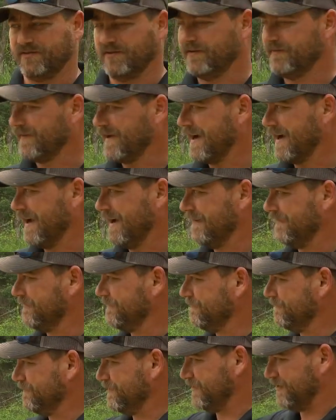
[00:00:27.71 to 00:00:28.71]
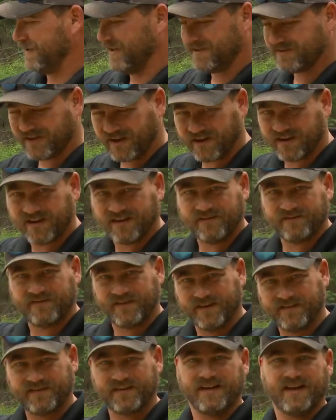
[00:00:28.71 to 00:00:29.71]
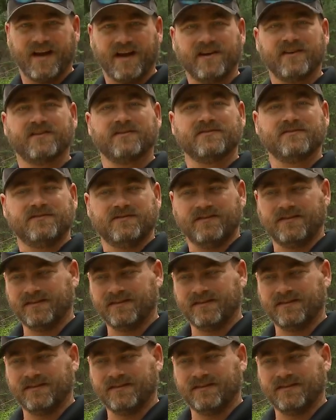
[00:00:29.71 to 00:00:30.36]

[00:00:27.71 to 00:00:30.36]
So if I have 650 acres,